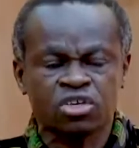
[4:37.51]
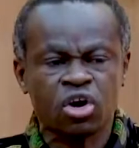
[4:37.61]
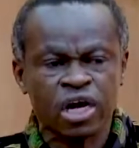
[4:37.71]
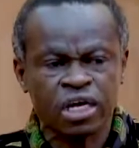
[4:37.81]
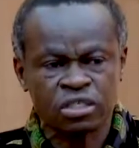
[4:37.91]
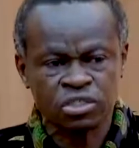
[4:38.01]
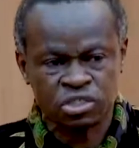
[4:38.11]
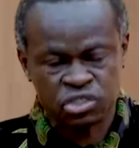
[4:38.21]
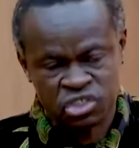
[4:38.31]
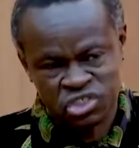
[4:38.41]

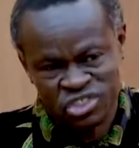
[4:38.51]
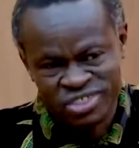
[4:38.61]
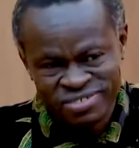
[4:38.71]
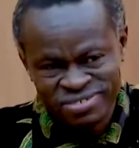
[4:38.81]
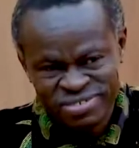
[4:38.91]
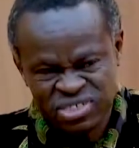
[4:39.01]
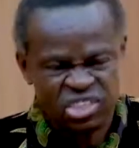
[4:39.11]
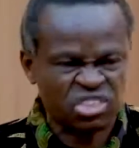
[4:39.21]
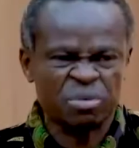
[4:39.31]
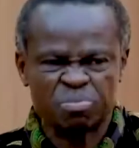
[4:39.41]

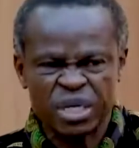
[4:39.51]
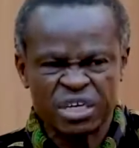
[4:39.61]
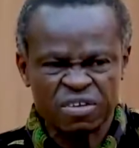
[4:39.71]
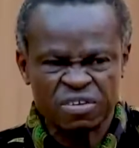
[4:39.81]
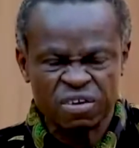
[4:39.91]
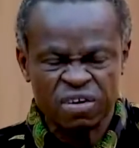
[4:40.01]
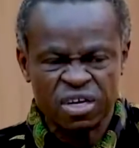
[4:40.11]
$60 billion.